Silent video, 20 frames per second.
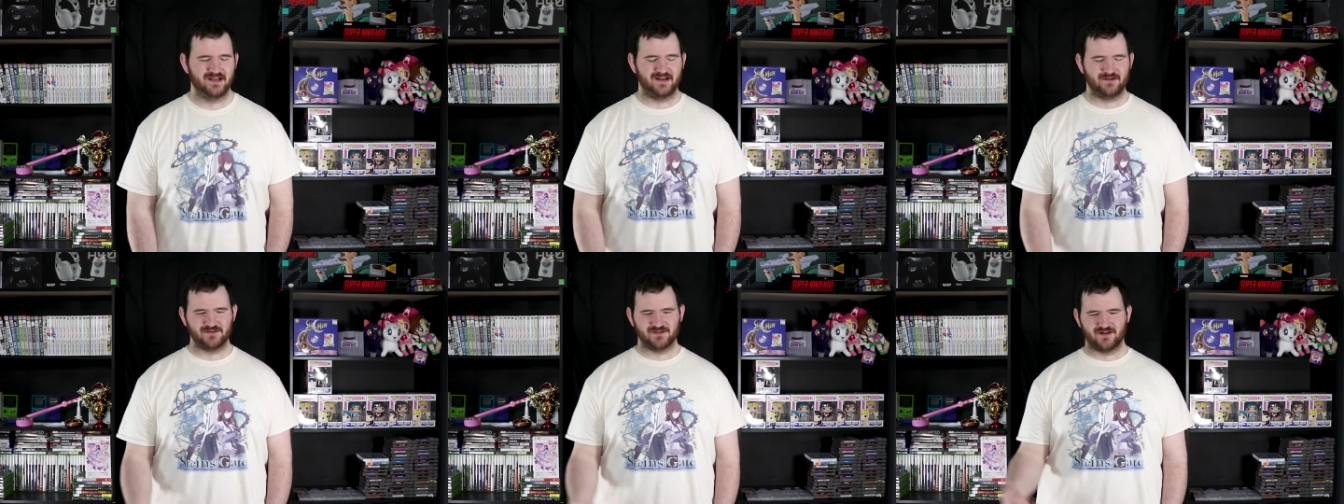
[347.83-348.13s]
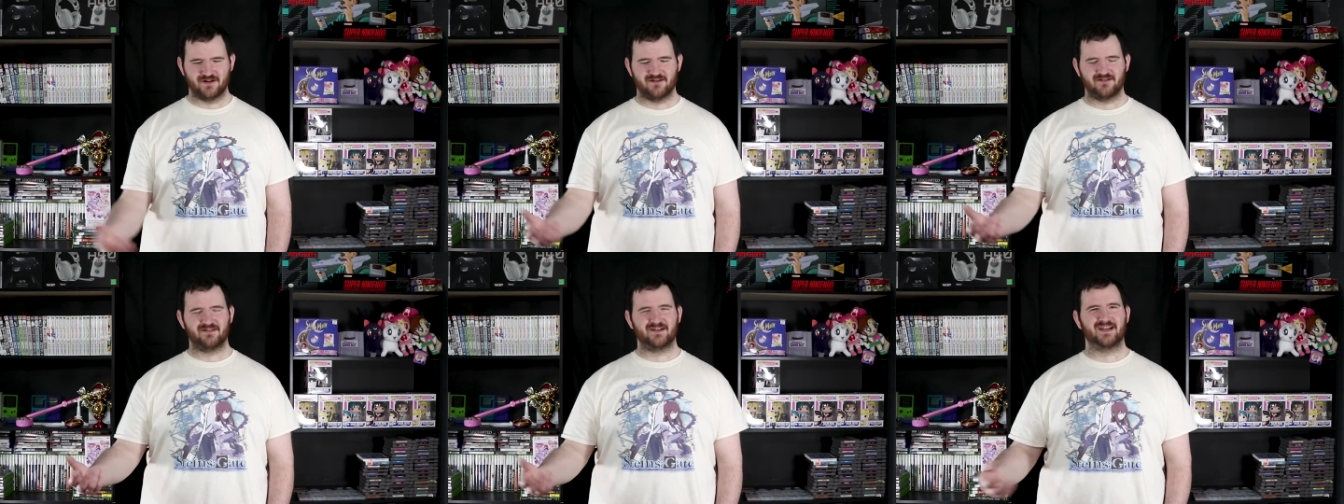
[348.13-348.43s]
It was
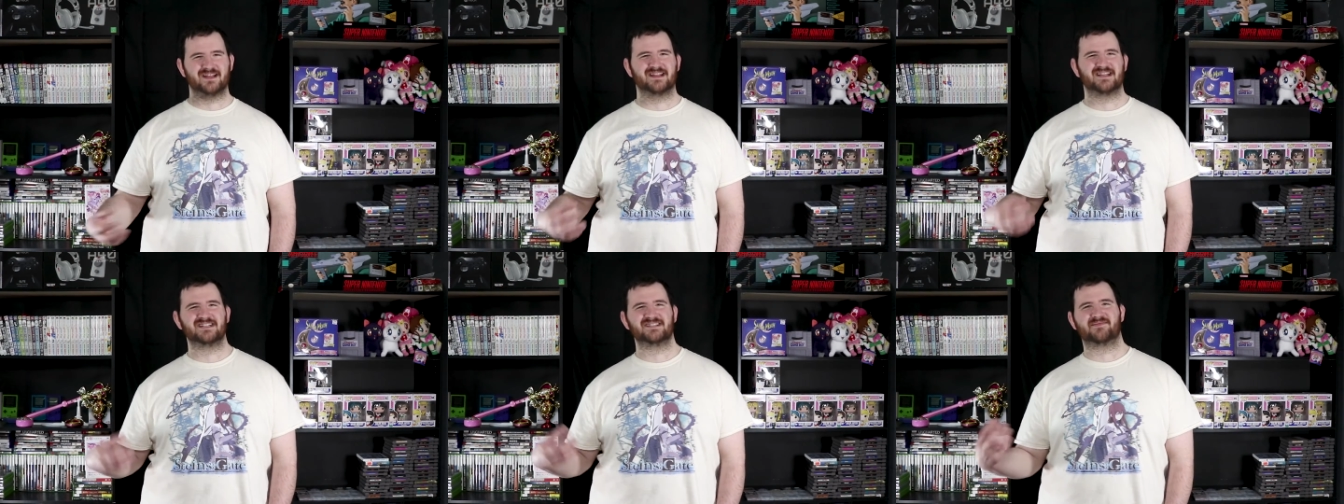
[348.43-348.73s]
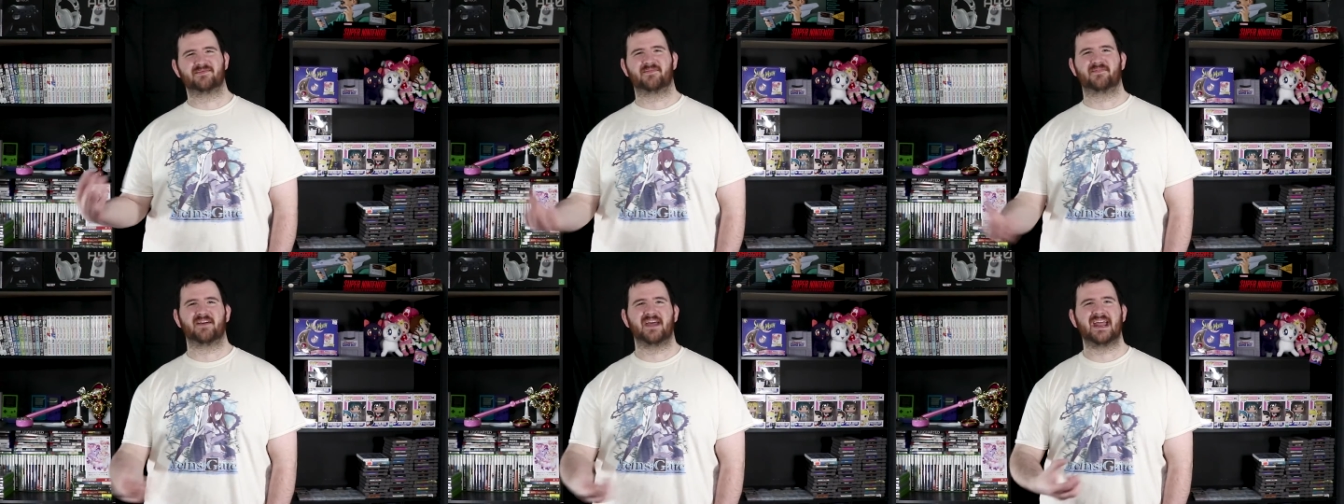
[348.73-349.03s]
all like
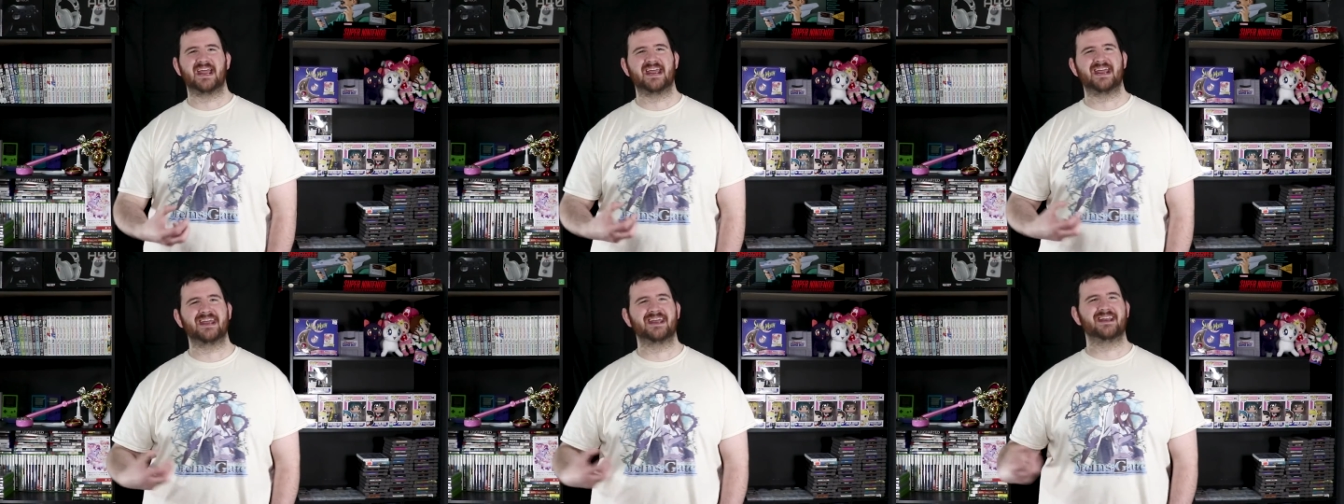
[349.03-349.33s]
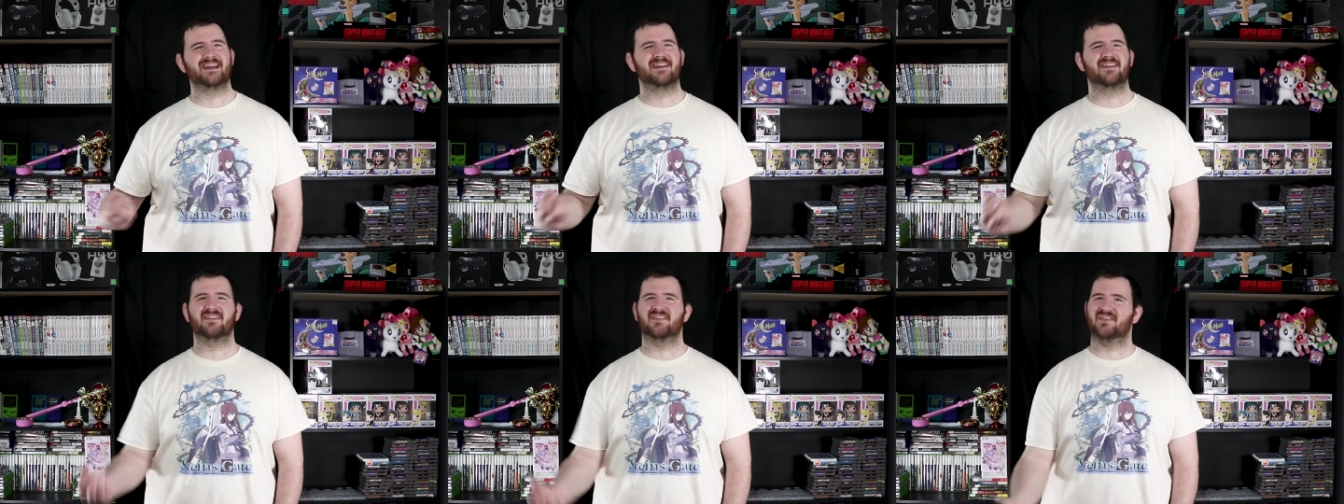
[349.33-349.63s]
these
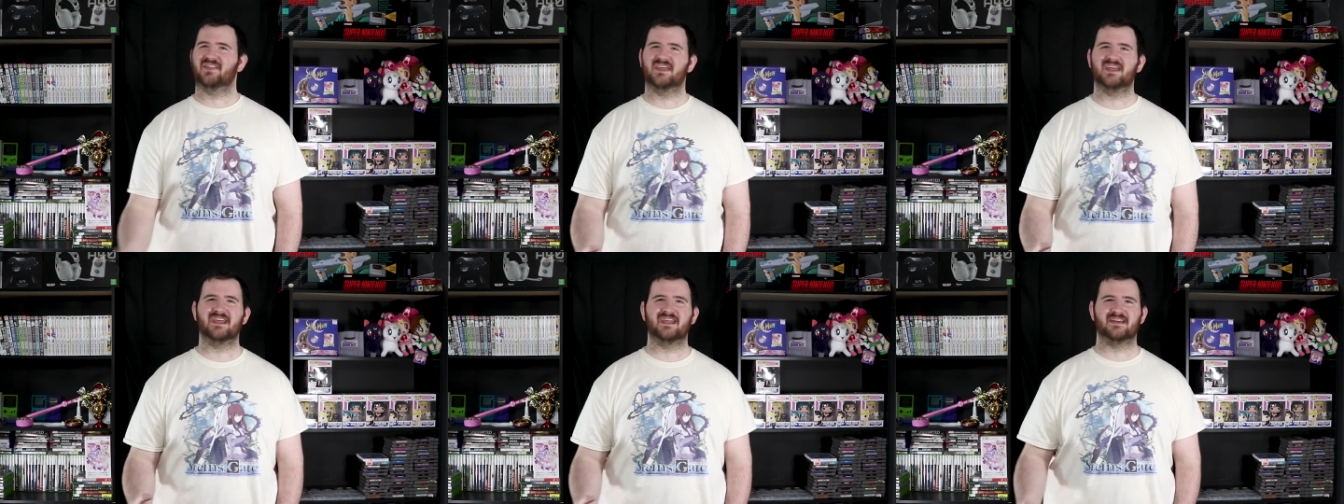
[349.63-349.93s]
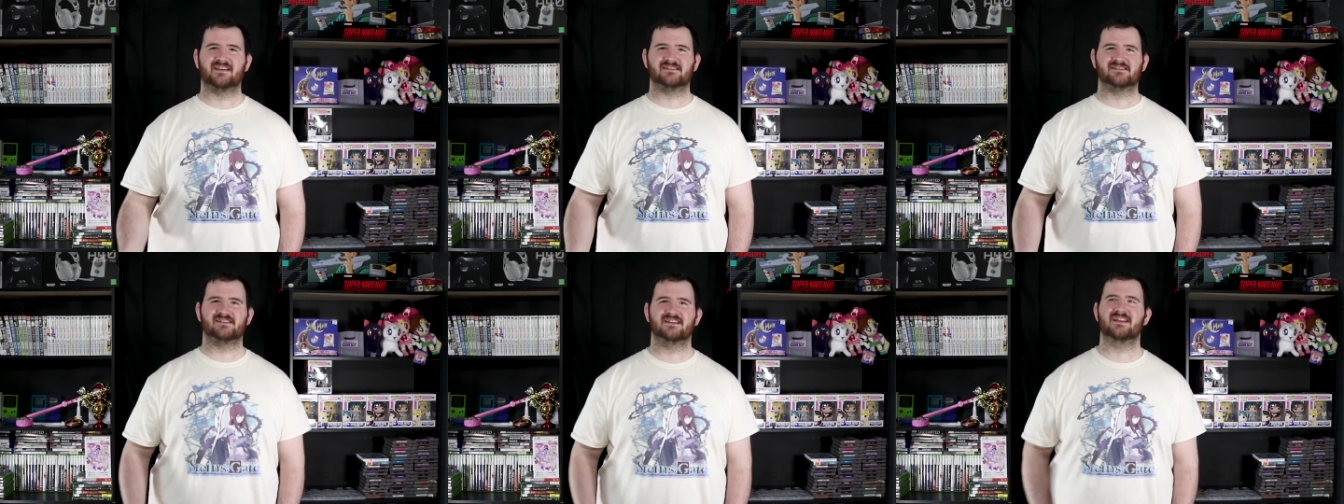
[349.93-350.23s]
vain
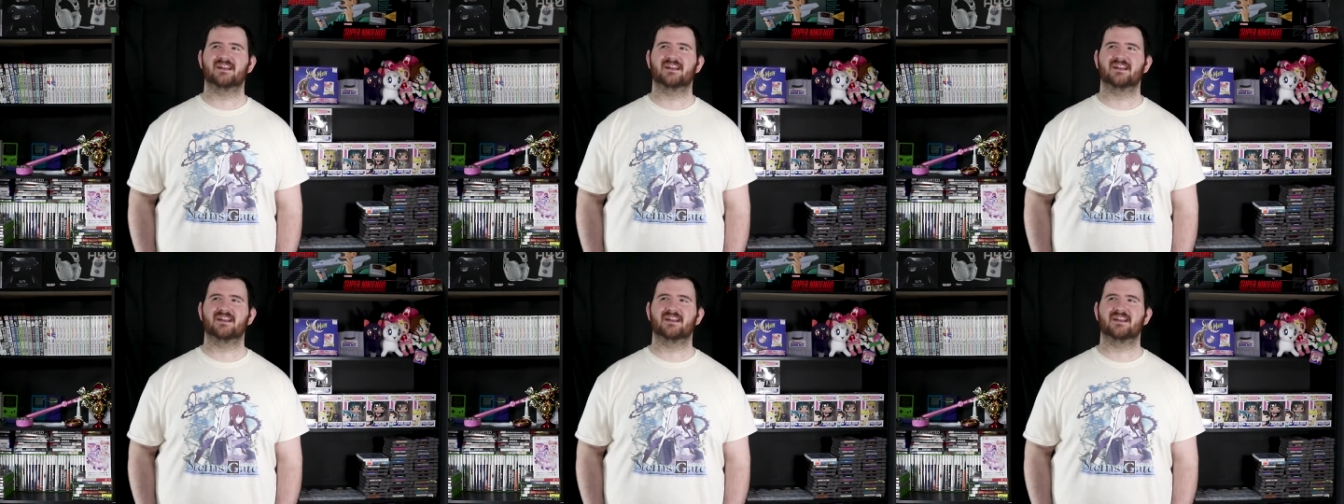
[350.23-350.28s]
things.